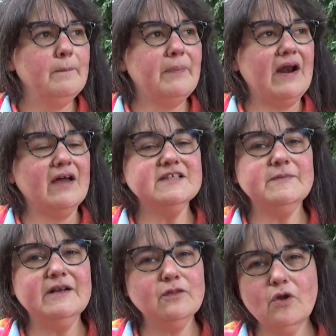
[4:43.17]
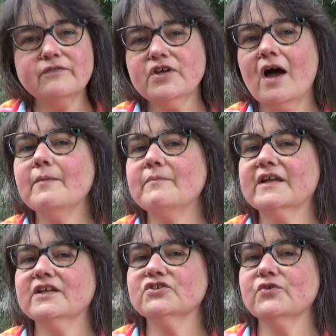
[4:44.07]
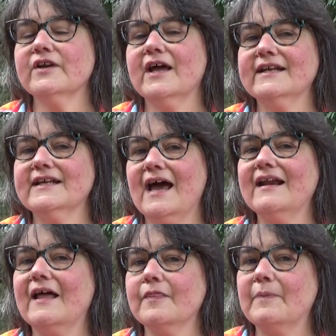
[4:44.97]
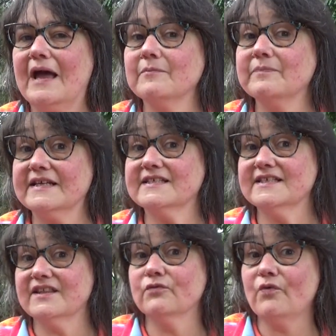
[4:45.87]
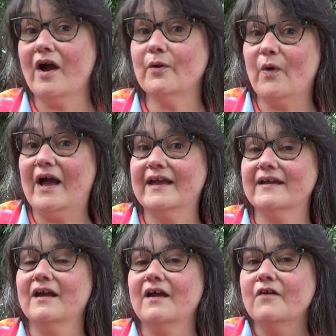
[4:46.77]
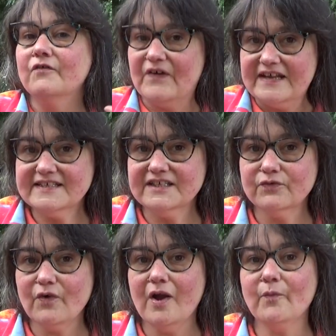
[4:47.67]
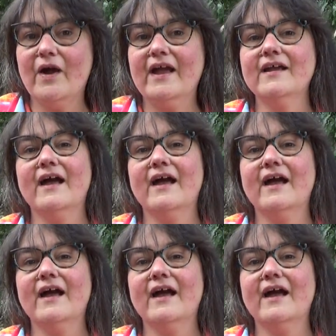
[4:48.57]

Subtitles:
But I spent a lot of time making sure that I had cut out the pattern pieces in the right way, facing the right way.